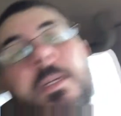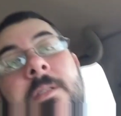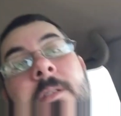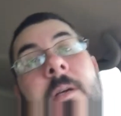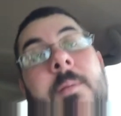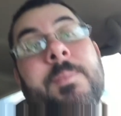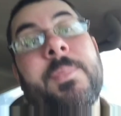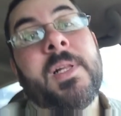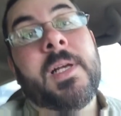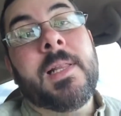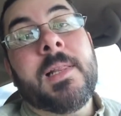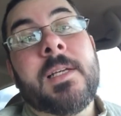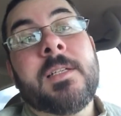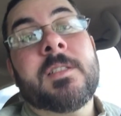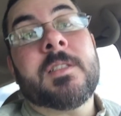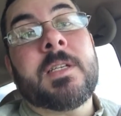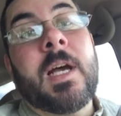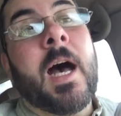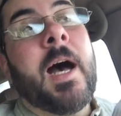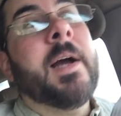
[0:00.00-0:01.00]
is completely
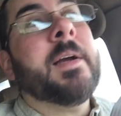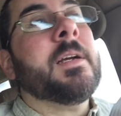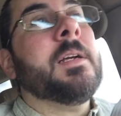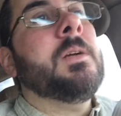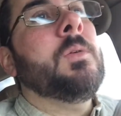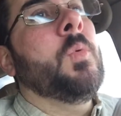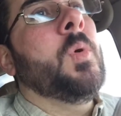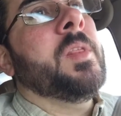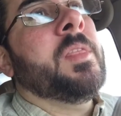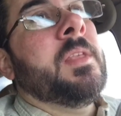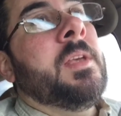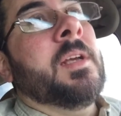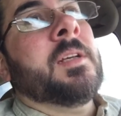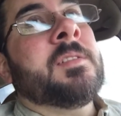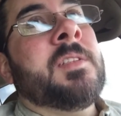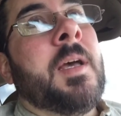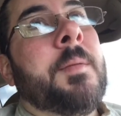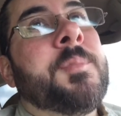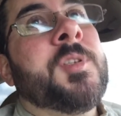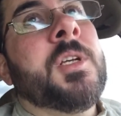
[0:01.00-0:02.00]
stock with the
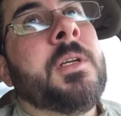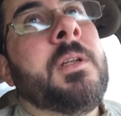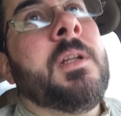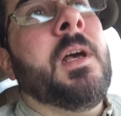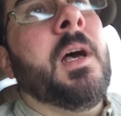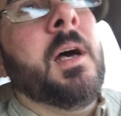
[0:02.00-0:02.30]
exception